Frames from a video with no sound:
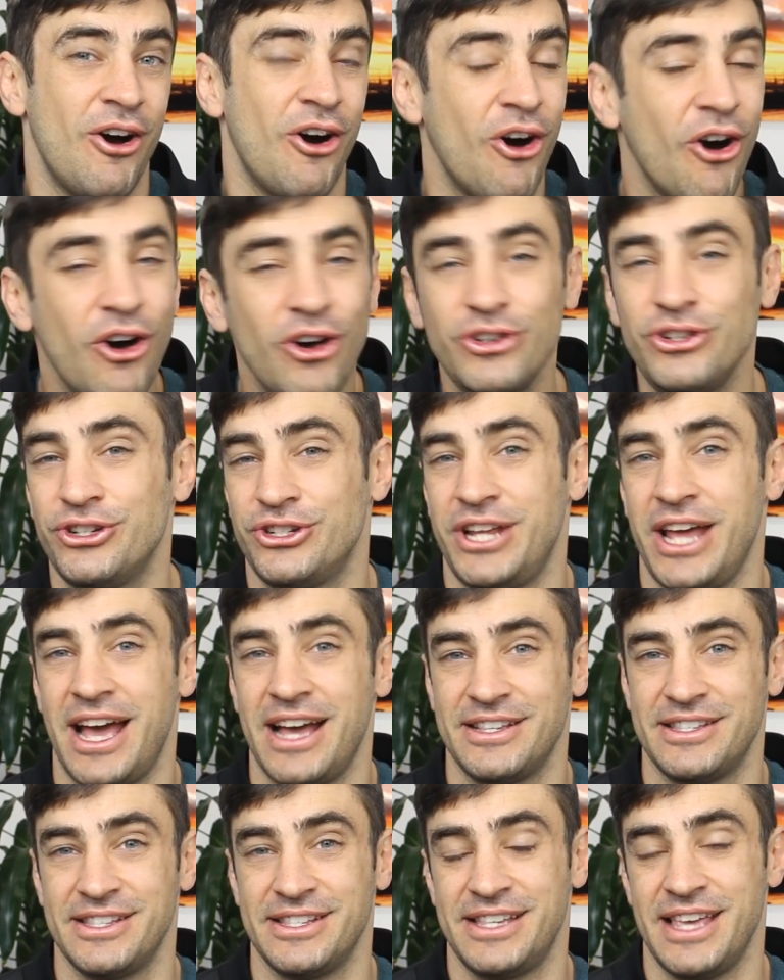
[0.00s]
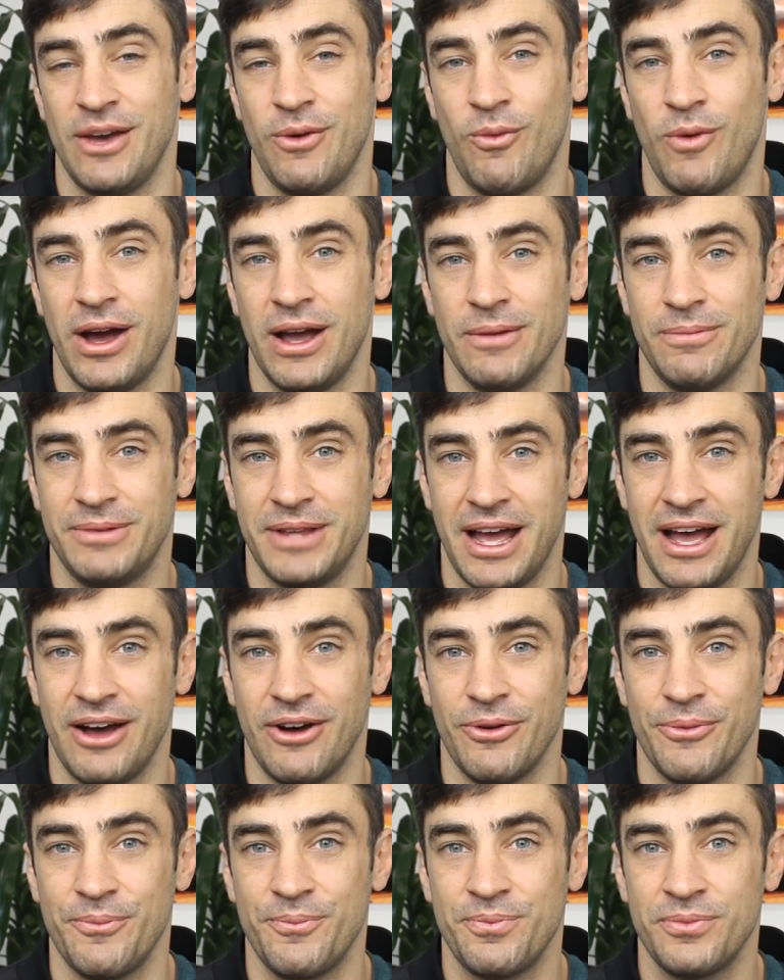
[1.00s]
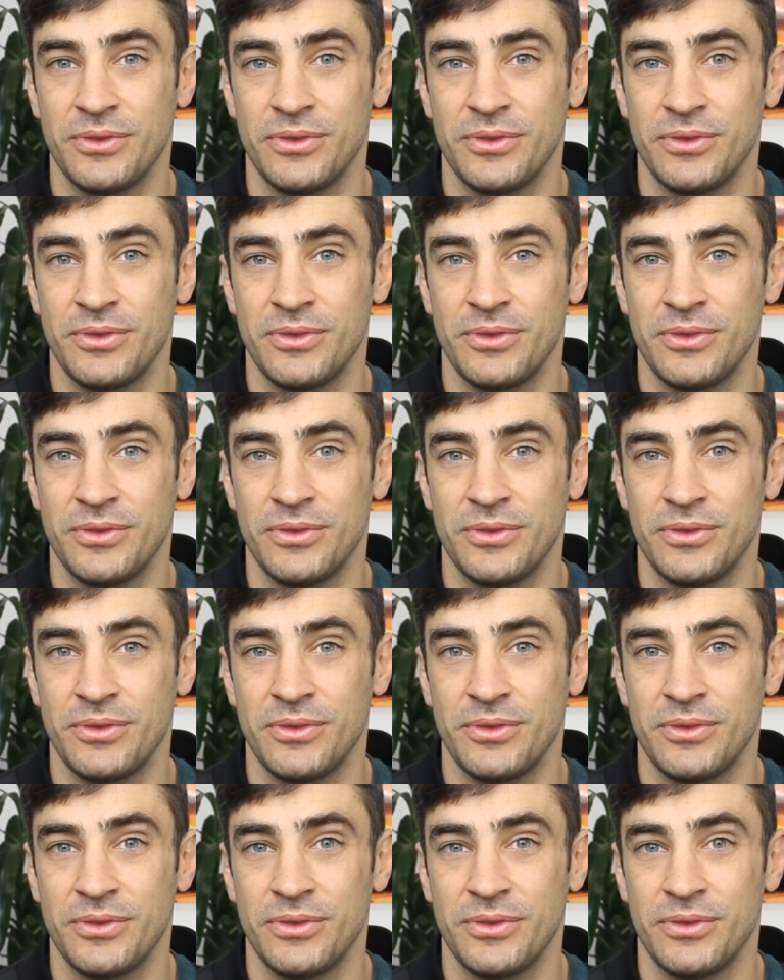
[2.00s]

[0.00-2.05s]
all your taxes get wiped out.